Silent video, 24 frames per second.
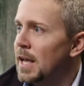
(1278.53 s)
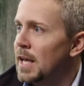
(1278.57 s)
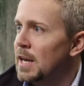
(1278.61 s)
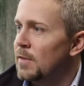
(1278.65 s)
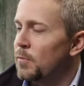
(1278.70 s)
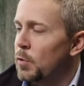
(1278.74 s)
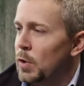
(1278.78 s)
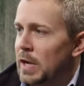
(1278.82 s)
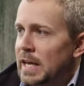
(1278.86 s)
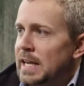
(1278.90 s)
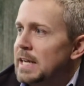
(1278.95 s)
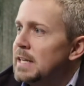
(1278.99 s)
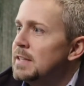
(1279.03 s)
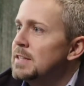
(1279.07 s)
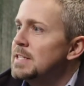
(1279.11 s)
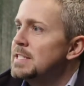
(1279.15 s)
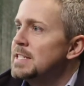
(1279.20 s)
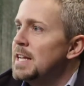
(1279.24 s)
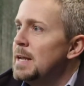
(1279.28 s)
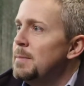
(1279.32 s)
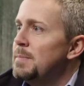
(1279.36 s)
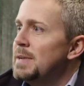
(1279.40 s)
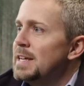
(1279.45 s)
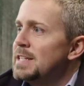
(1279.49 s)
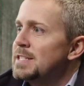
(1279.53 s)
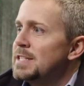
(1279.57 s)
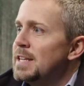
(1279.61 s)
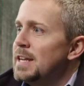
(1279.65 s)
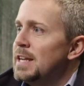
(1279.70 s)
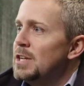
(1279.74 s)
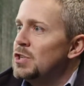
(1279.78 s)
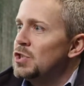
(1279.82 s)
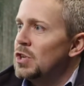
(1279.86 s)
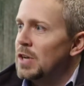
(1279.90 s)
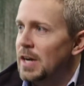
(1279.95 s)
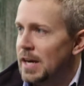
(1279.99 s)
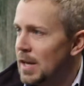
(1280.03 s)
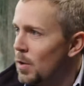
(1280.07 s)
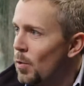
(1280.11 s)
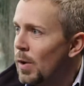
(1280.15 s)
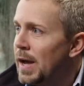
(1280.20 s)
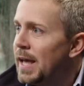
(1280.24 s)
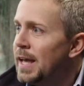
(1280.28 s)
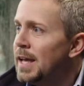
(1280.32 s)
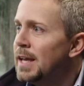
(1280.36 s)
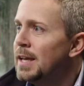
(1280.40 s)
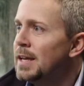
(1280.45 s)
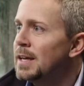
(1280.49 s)
And if we're getting to the same destination
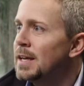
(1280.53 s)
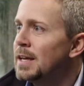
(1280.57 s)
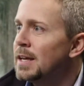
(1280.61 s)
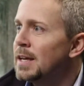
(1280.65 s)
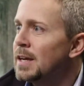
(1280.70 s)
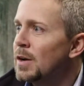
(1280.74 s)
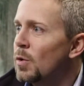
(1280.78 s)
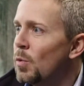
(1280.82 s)
anyway,